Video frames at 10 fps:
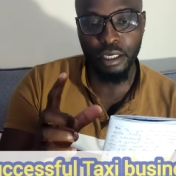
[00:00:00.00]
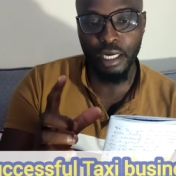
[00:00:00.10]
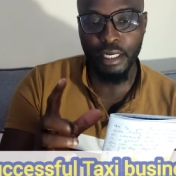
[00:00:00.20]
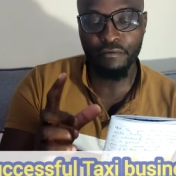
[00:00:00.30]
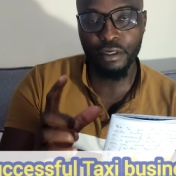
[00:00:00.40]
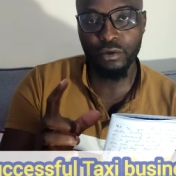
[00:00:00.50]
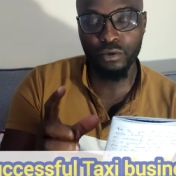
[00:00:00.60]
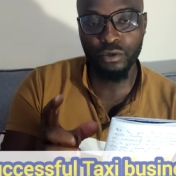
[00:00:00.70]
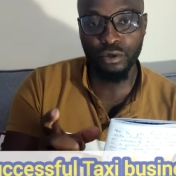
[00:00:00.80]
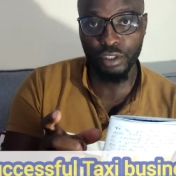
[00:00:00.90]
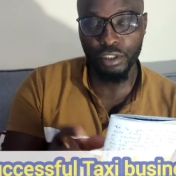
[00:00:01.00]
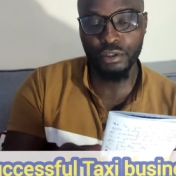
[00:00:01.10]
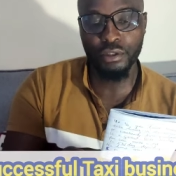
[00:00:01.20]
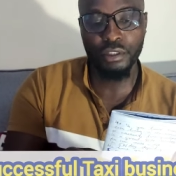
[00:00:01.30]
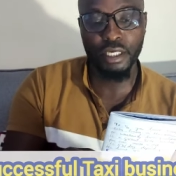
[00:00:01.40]
at a very good
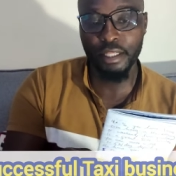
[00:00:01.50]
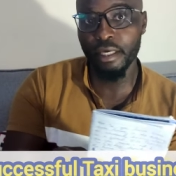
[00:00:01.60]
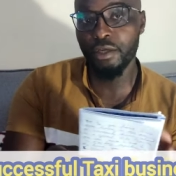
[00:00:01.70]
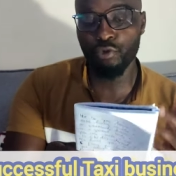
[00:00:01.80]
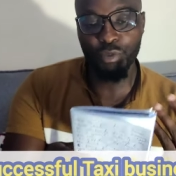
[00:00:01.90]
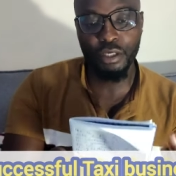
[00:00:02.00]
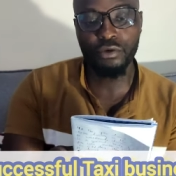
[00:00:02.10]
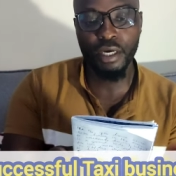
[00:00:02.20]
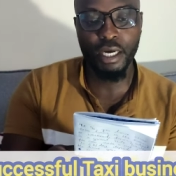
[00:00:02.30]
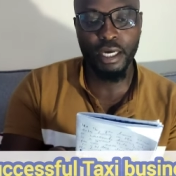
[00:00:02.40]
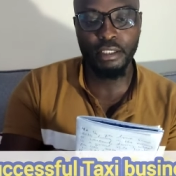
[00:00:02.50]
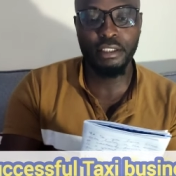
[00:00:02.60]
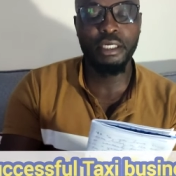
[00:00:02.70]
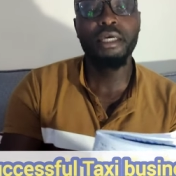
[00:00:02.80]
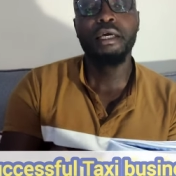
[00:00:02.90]
conditions and then you make your cut
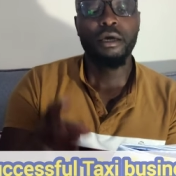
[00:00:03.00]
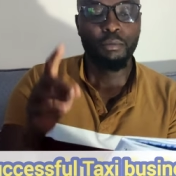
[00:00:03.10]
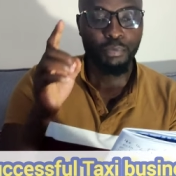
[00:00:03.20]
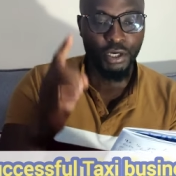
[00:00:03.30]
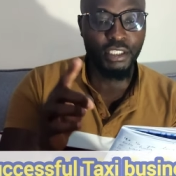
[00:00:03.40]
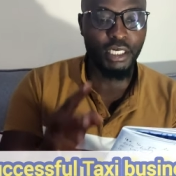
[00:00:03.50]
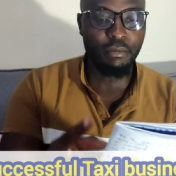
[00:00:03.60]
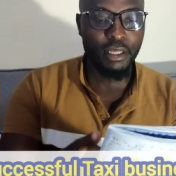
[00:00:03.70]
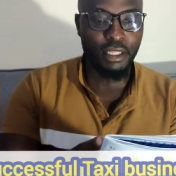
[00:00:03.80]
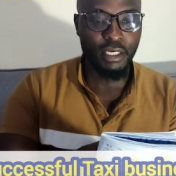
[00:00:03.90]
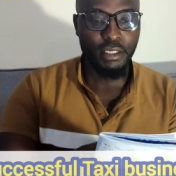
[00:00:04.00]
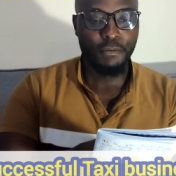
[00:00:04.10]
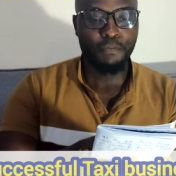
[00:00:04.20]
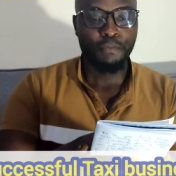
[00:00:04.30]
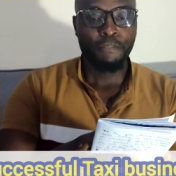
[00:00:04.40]
point number three